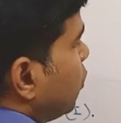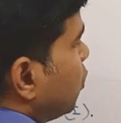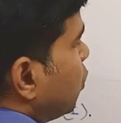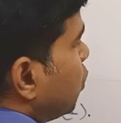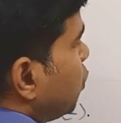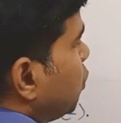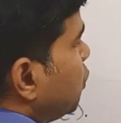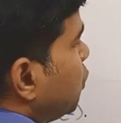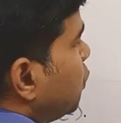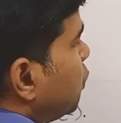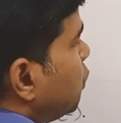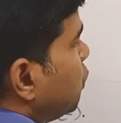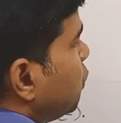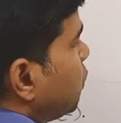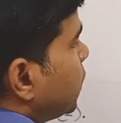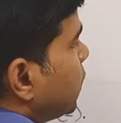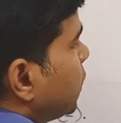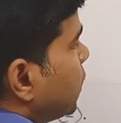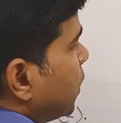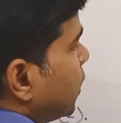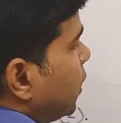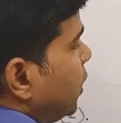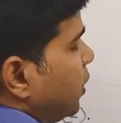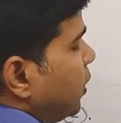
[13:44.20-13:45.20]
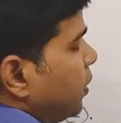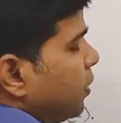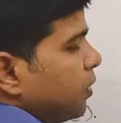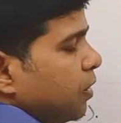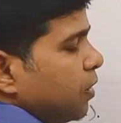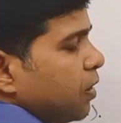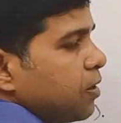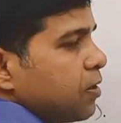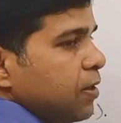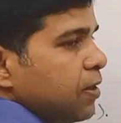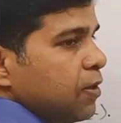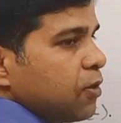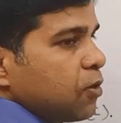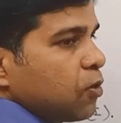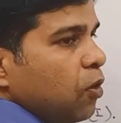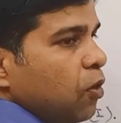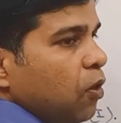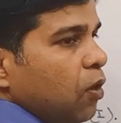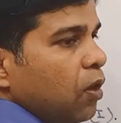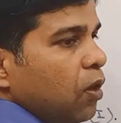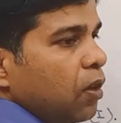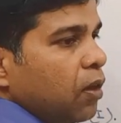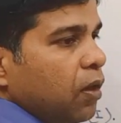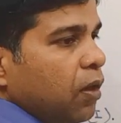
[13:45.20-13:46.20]
2, 3. This is
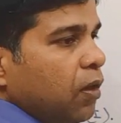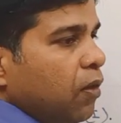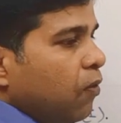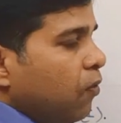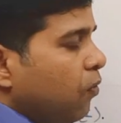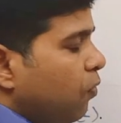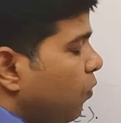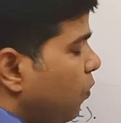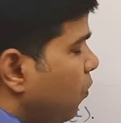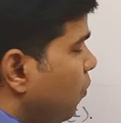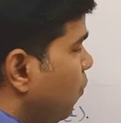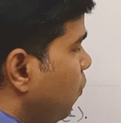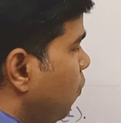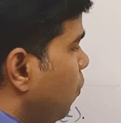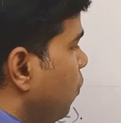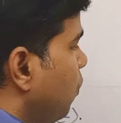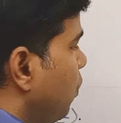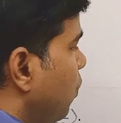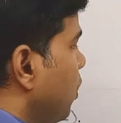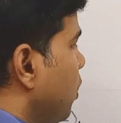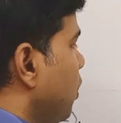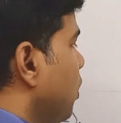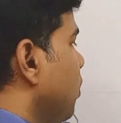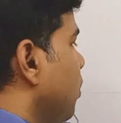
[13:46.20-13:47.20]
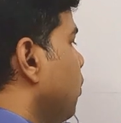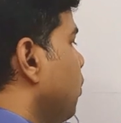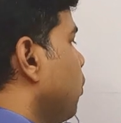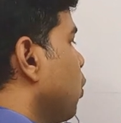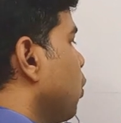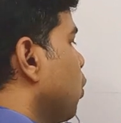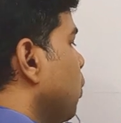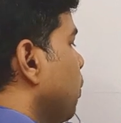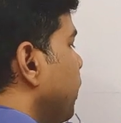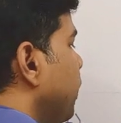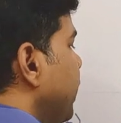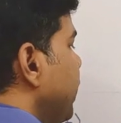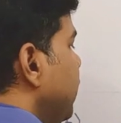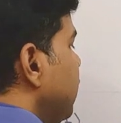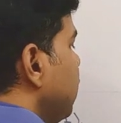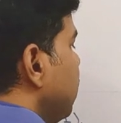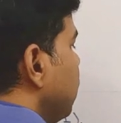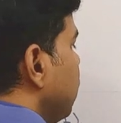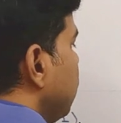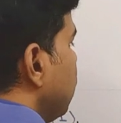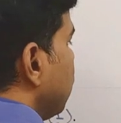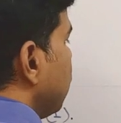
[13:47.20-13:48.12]
called the propene